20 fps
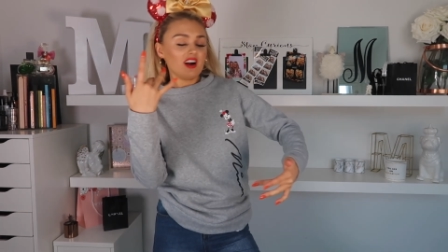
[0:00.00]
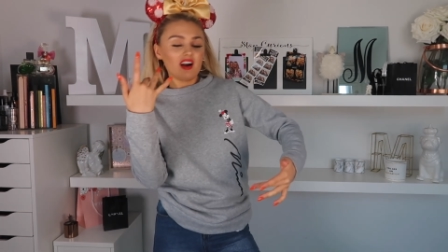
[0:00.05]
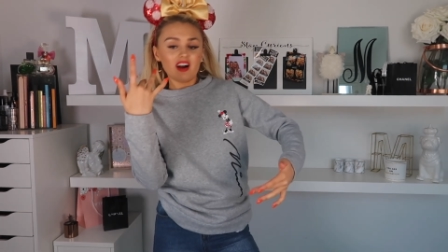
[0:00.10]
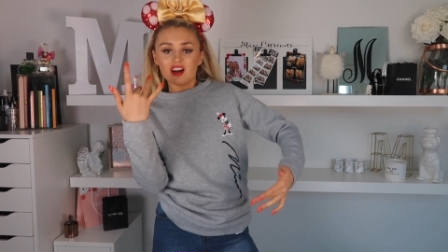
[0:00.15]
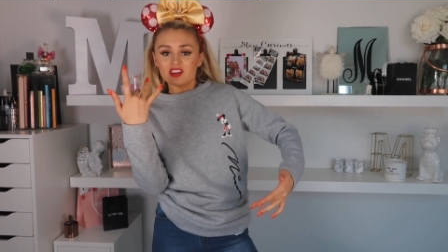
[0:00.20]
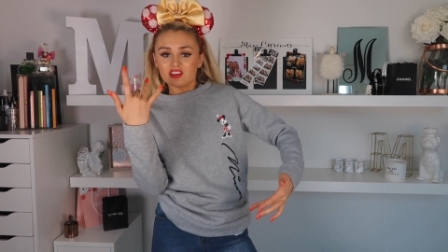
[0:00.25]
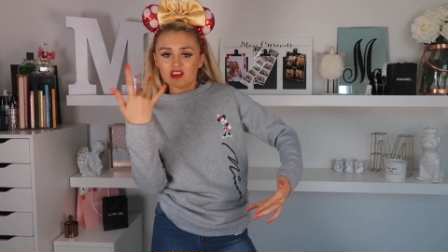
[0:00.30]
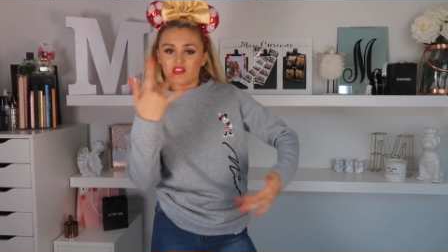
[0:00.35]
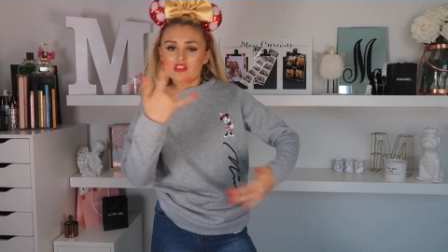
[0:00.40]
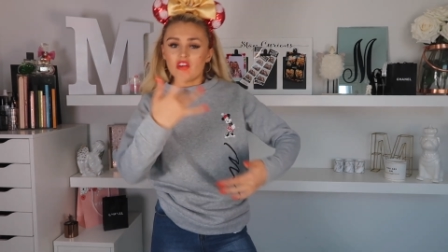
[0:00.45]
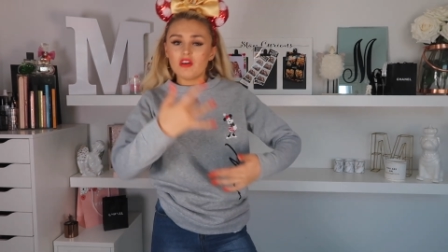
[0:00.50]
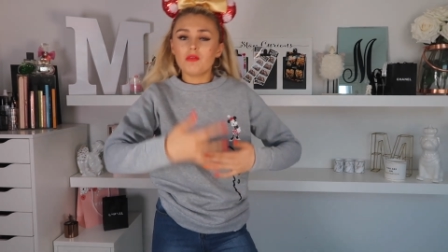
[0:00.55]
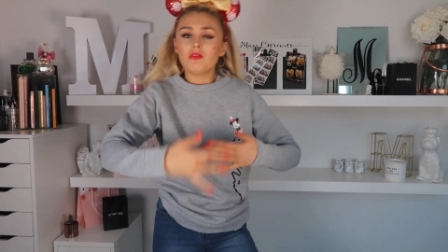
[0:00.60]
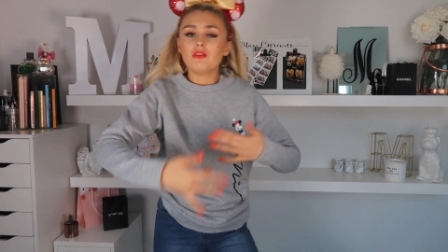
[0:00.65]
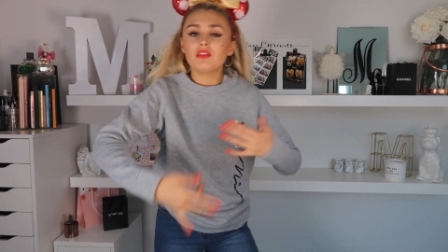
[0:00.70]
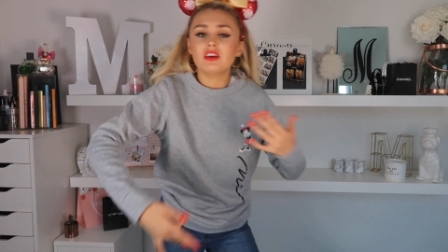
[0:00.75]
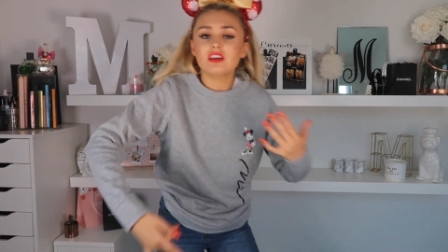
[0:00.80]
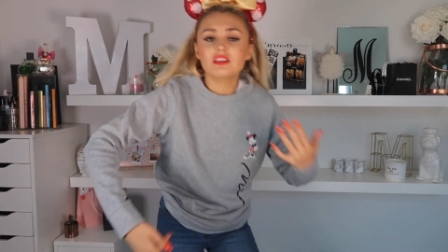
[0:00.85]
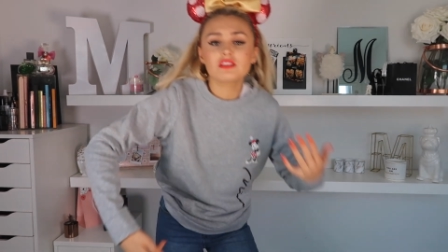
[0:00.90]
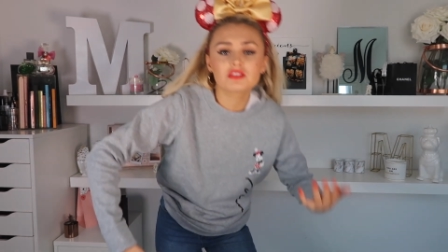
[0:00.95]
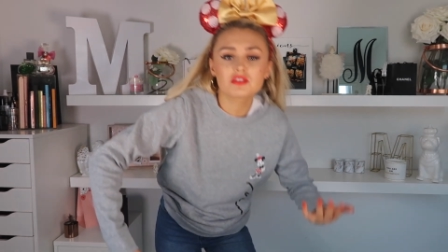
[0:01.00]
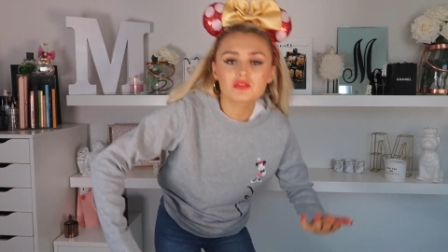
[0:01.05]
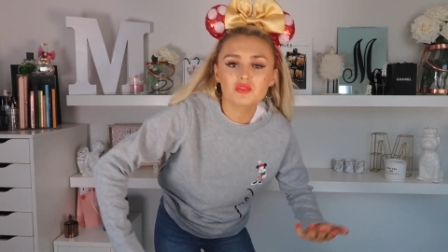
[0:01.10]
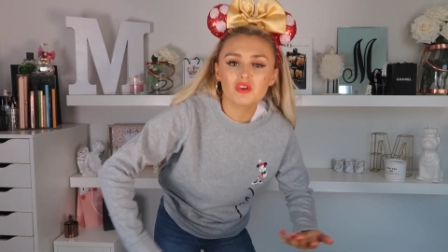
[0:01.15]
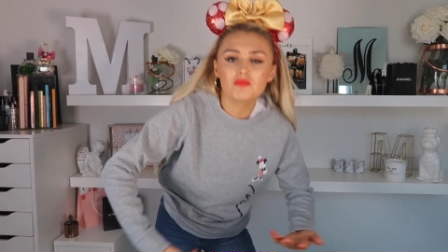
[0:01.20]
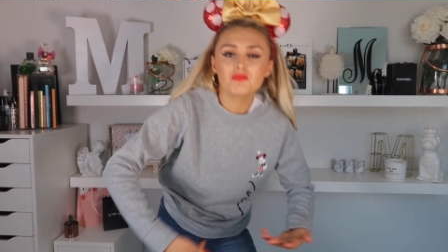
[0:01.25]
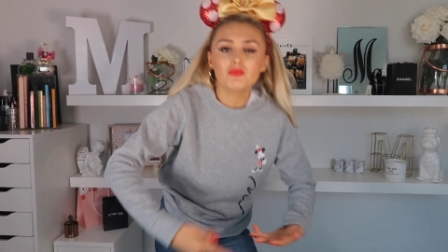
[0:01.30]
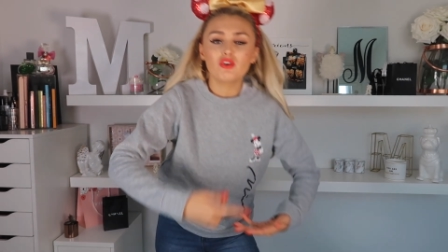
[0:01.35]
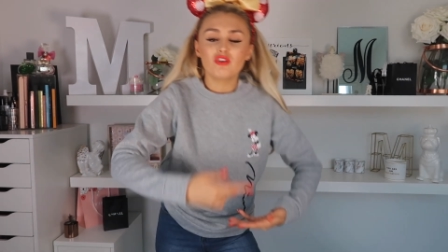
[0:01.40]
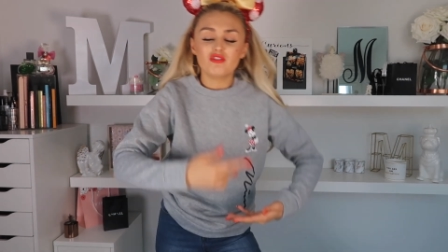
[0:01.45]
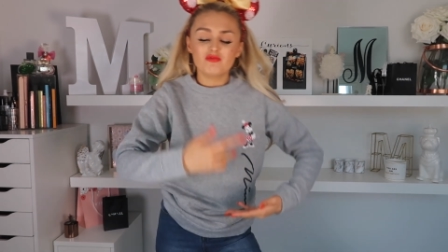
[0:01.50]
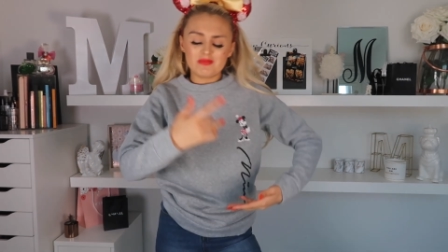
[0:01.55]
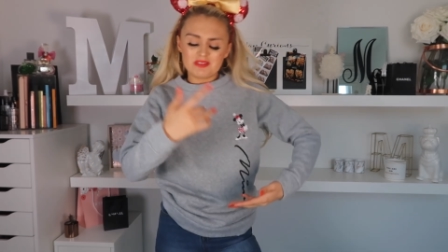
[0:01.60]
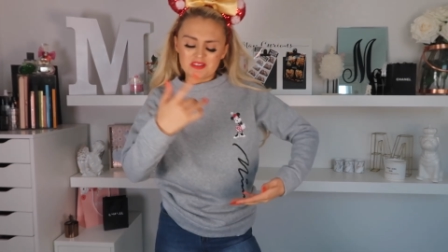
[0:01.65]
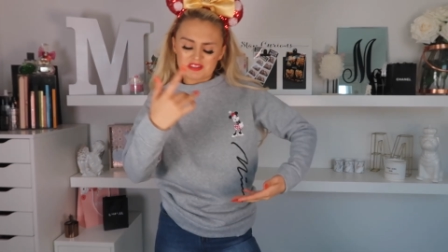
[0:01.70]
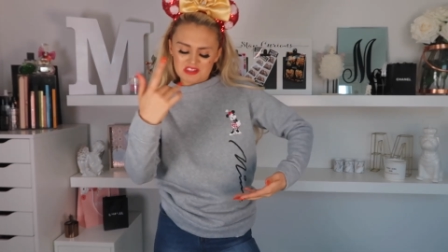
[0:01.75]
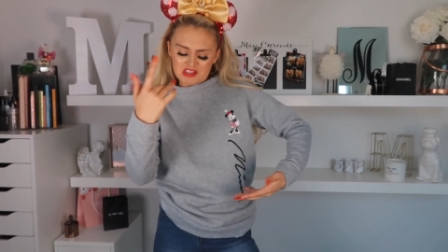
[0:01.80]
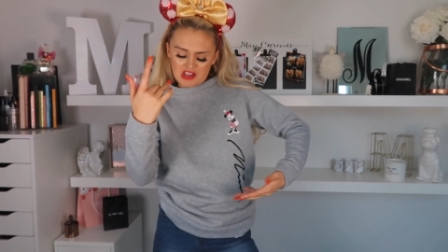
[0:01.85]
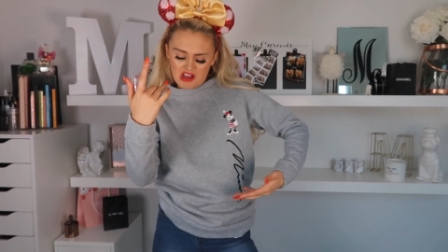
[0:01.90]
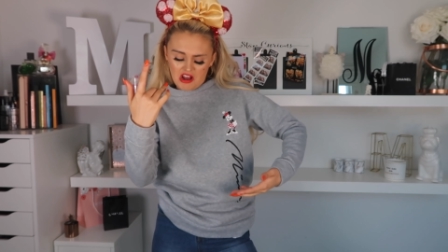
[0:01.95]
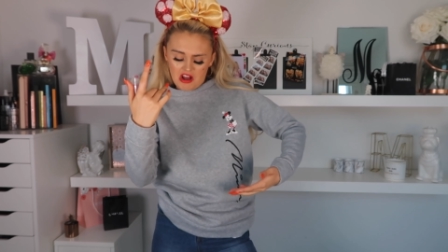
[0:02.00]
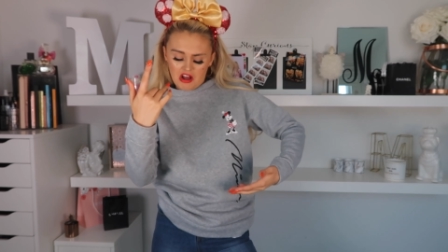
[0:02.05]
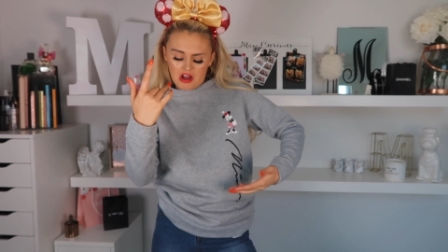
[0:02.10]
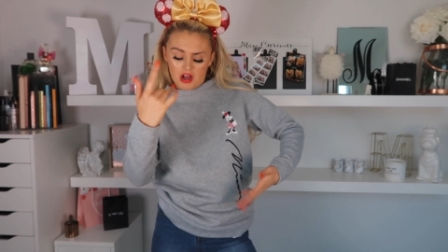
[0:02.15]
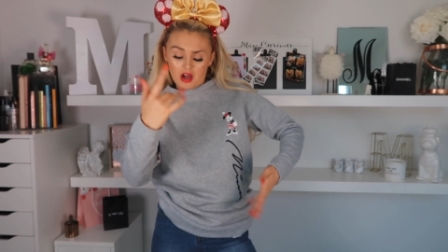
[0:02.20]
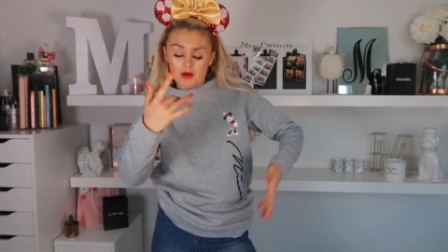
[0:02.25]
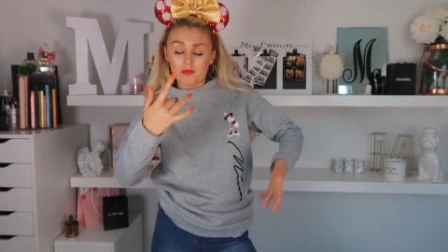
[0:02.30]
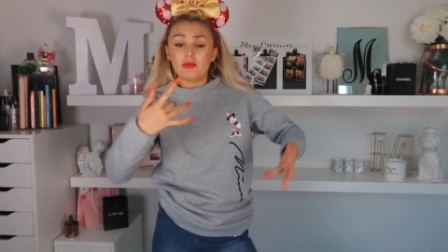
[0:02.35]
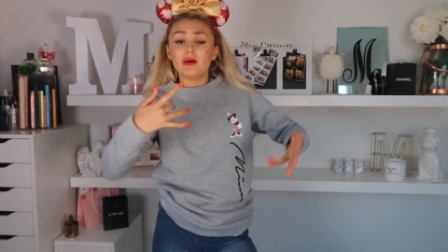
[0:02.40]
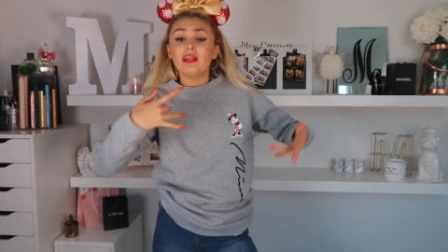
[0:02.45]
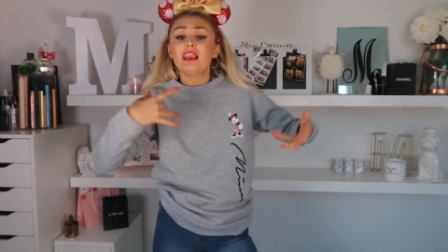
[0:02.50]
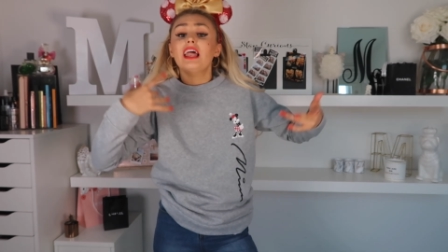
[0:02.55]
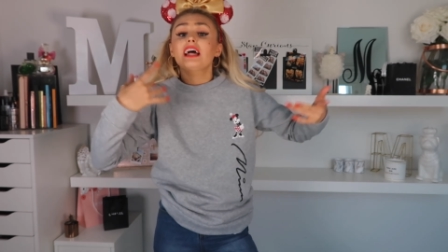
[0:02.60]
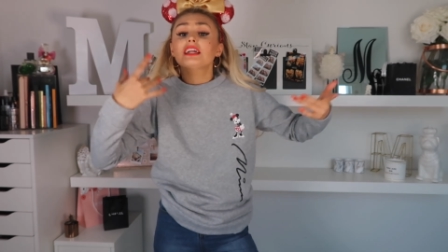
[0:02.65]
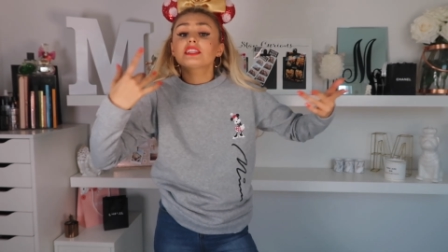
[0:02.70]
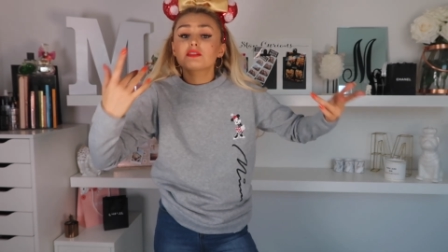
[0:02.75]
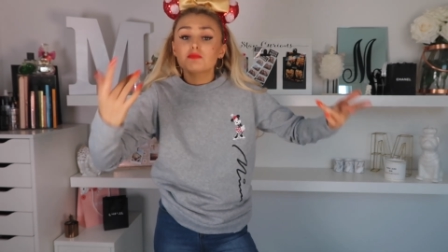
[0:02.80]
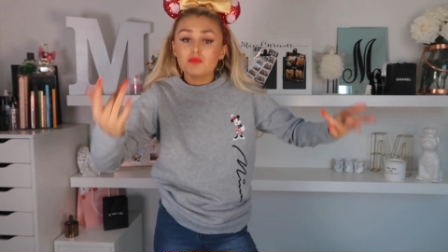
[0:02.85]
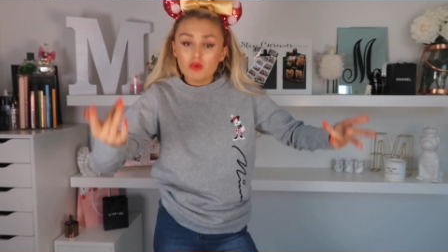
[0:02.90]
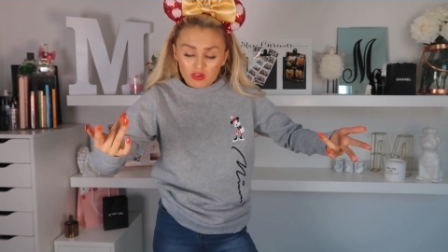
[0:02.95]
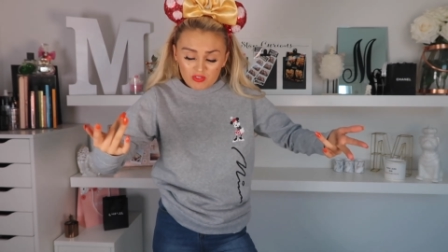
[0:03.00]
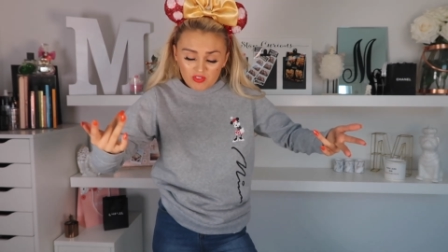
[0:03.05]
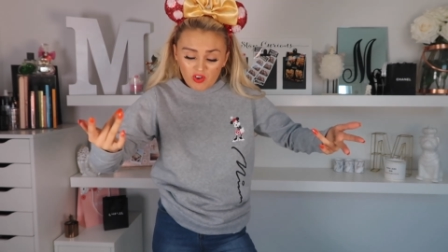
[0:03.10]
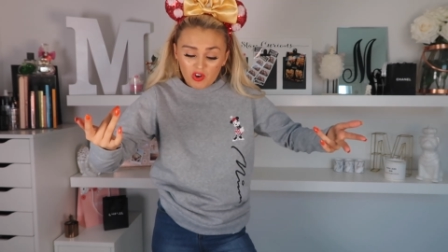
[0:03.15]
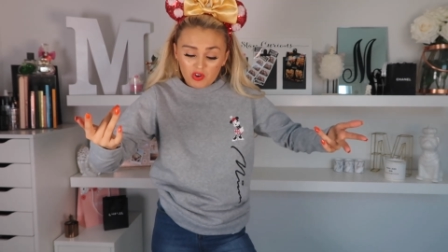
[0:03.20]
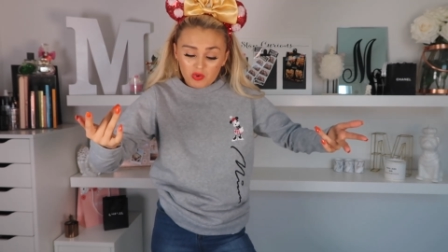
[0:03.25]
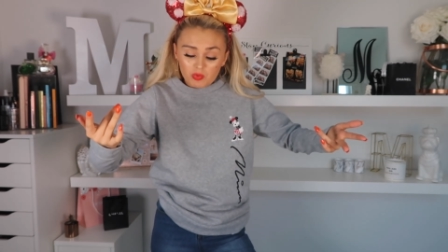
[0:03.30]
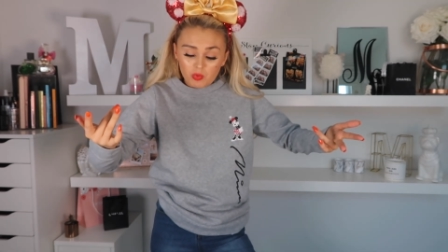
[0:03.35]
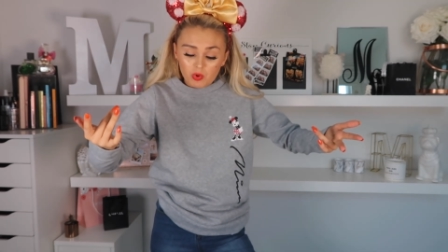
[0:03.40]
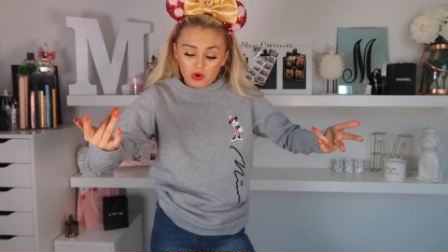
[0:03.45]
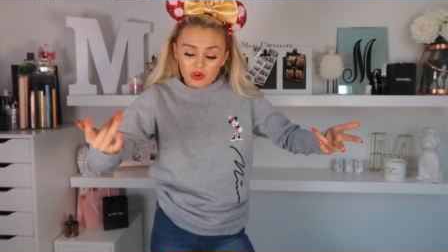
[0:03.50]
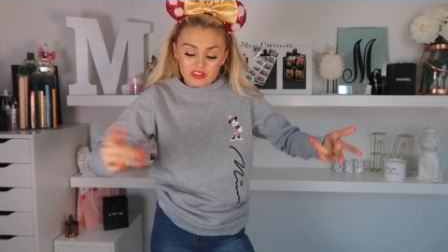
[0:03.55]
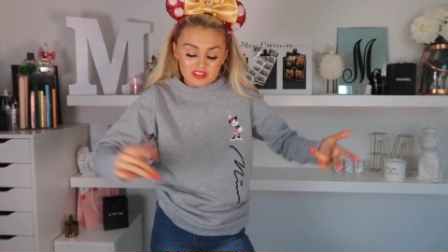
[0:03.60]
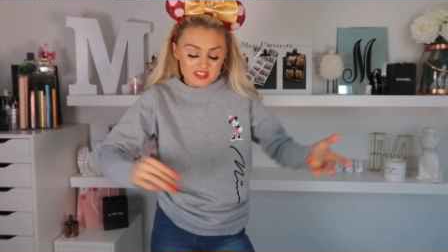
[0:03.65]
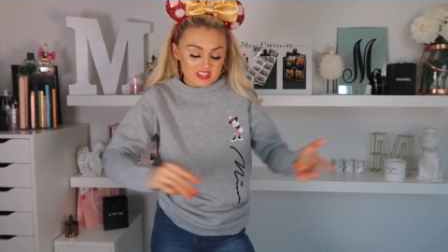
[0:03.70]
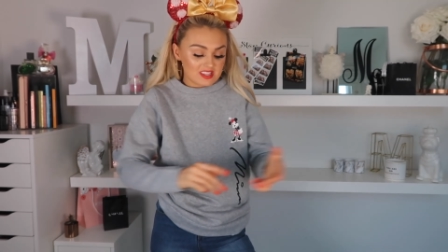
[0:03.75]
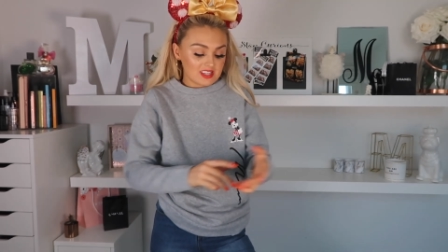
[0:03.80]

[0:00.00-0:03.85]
I don't know what these sort of movements are, but let's move onwards.